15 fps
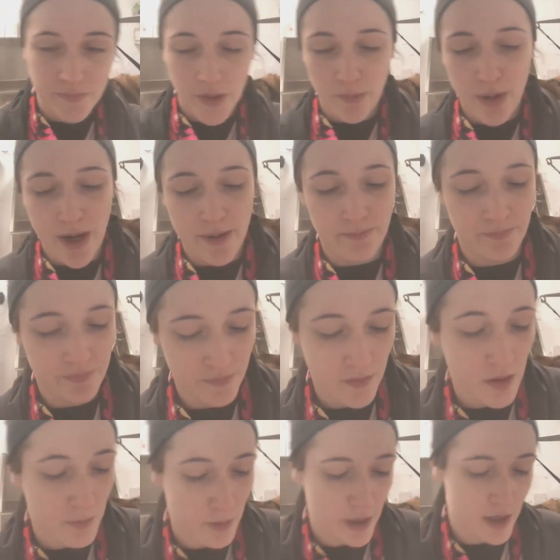Right,
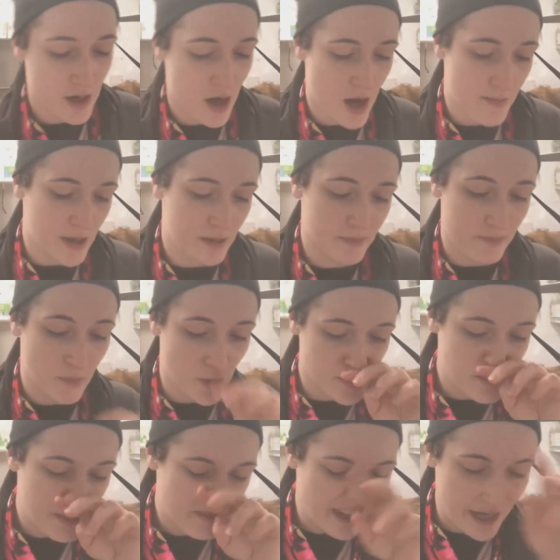they're pretty common.
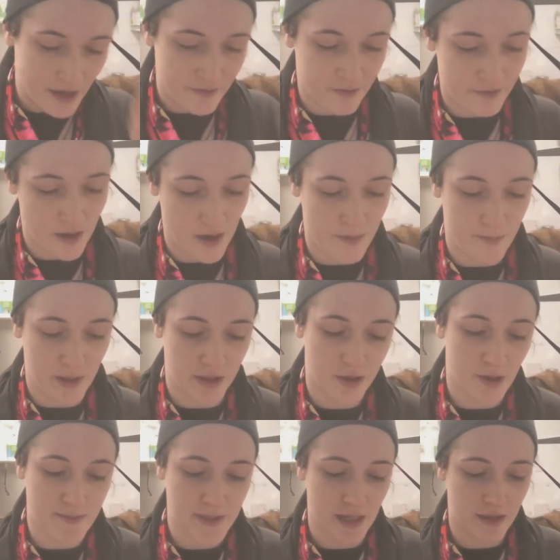Most people have pin
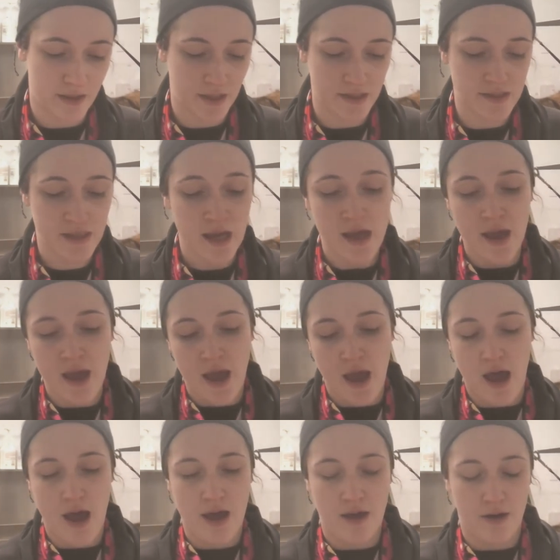combs like this,
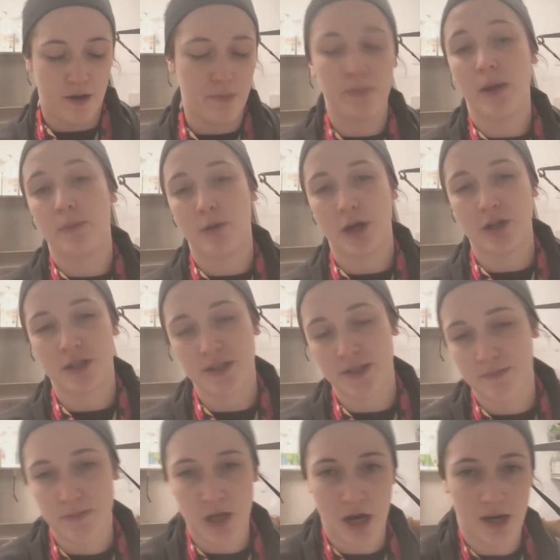or pin
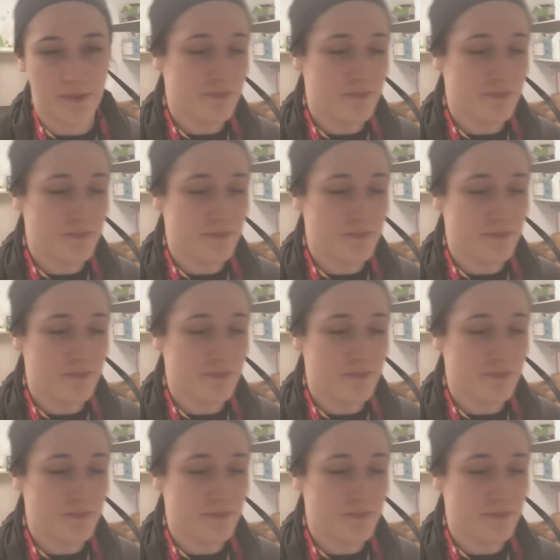brushes, sorry,